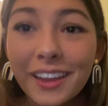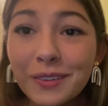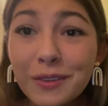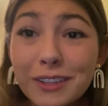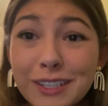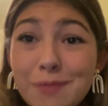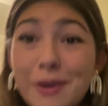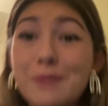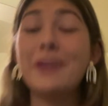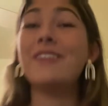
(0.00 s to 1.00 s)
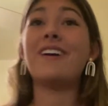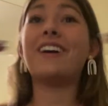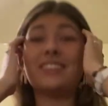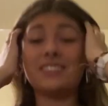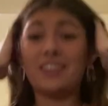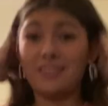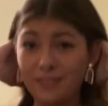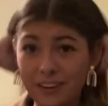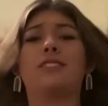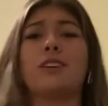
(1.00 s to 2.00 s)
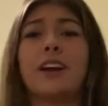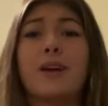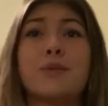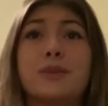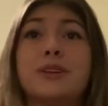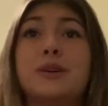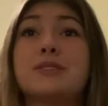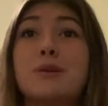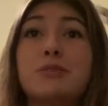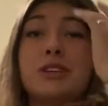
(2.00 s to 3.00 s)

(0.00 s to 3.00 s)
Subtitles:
don't know if that's gonna bug me or not. It's kind of like, sorry, I got real close up to